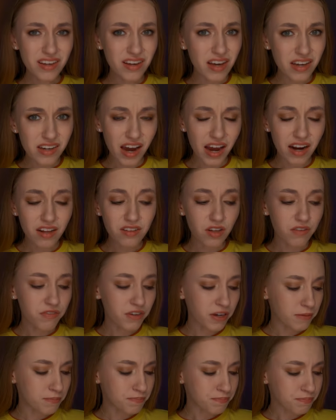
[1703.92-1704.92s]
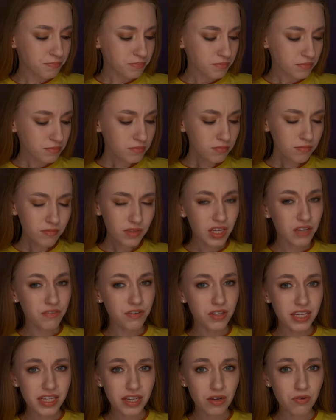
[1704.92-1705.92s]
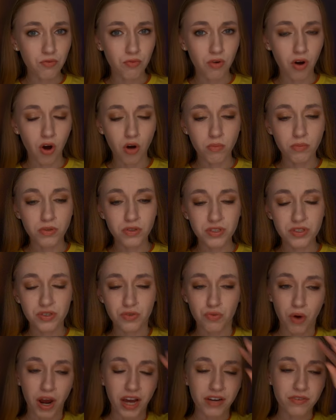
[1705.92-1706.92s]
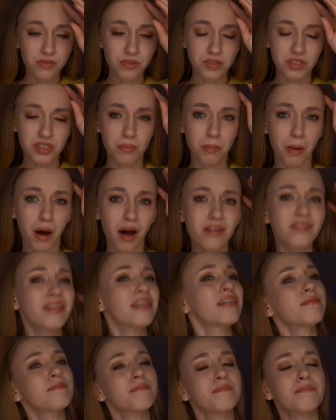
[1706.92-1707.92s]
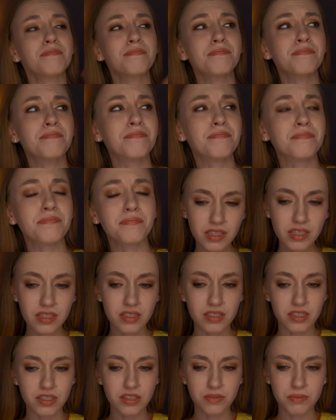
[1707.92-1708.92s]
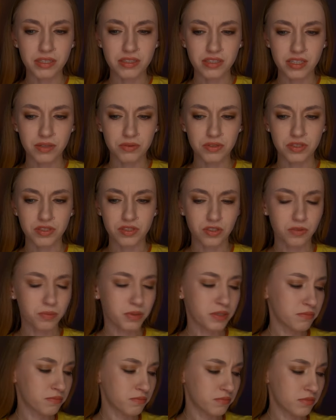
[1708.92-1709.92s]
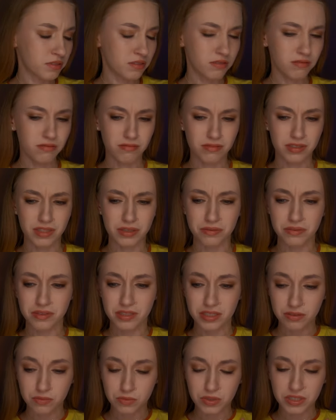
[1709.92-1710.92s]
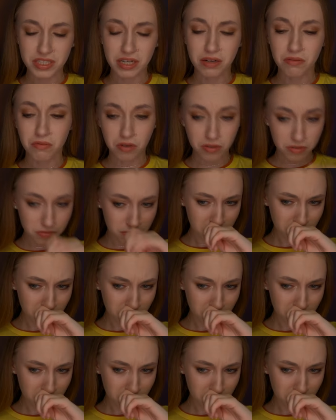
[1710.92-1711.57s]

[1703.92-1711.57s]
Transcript: I kind of love it. I feel like it almost rivals the boggling. Excuse me, that was stupid. That went down wrong.